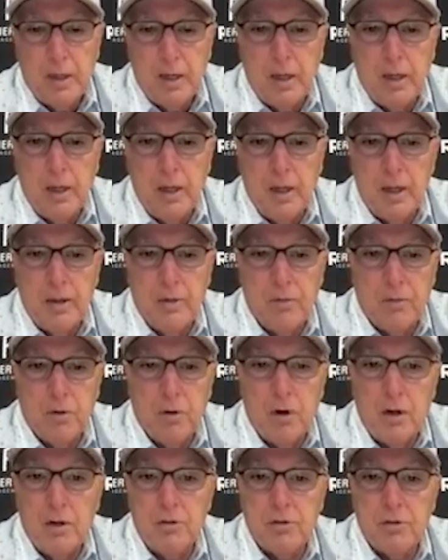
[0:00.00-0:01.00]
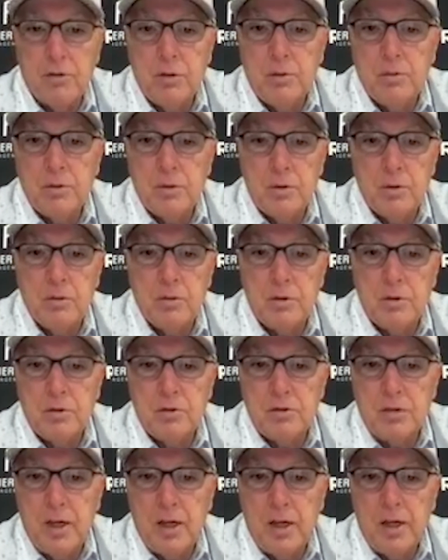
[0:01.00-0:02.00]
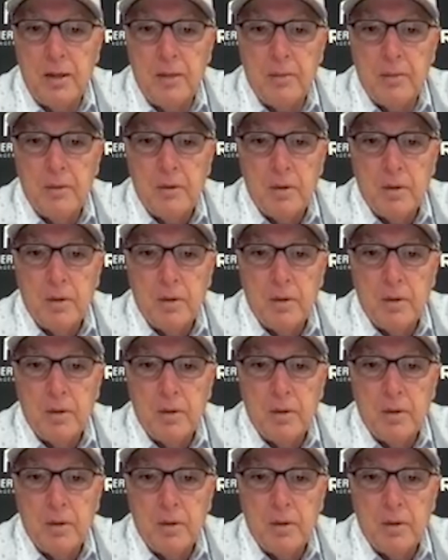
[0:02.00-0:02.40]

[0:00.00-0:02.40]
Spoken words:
And for us to stay